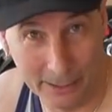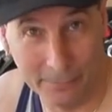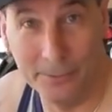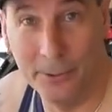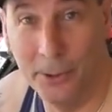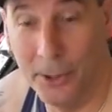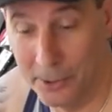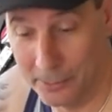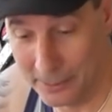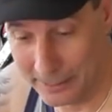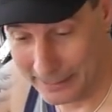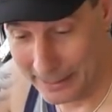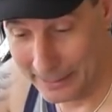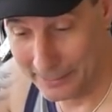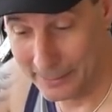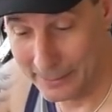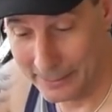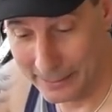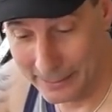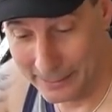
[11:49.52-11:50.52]
further and get
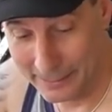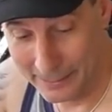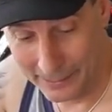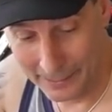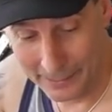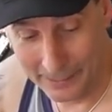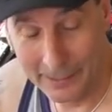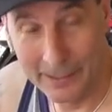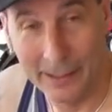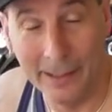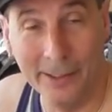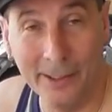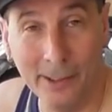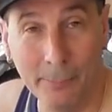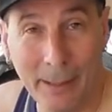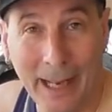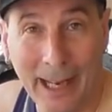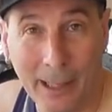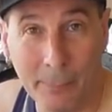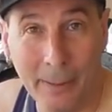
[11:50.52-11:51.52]
the
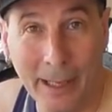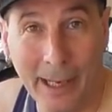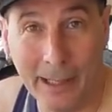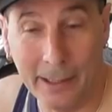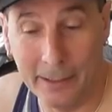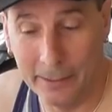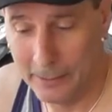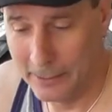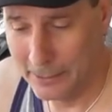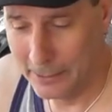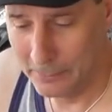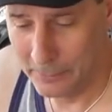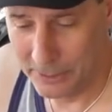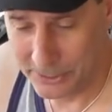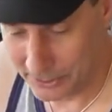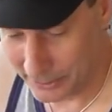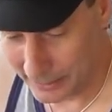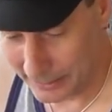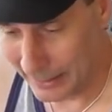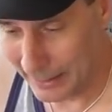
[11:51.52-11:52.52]
backpack,
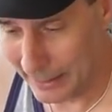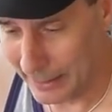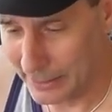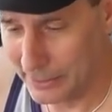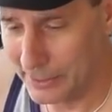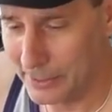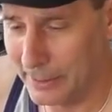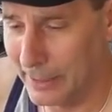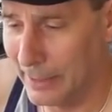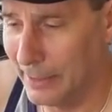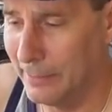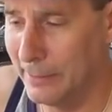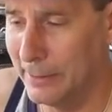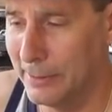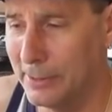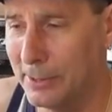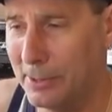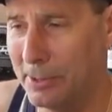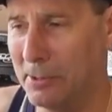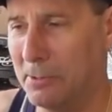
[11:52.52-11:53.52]
which again is, you know,
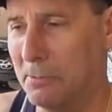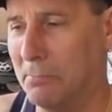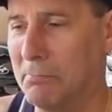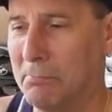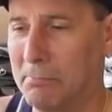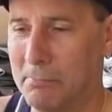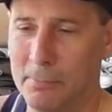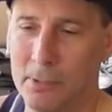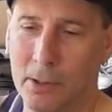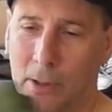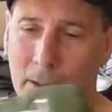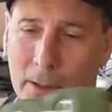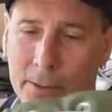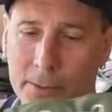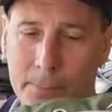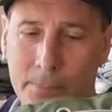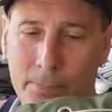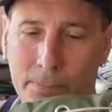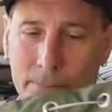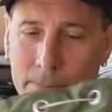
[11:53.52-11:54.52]
it's
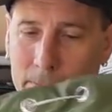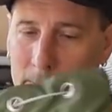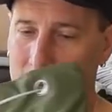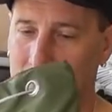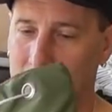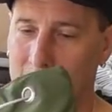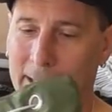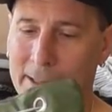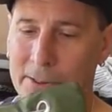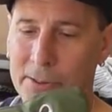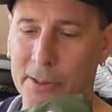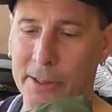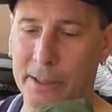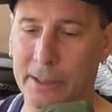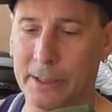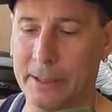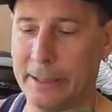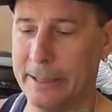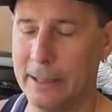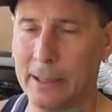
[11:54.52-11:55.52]
less than a
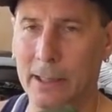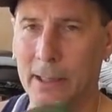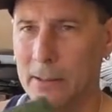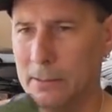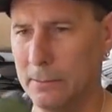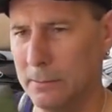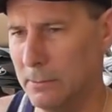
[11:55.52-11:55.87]
kilo.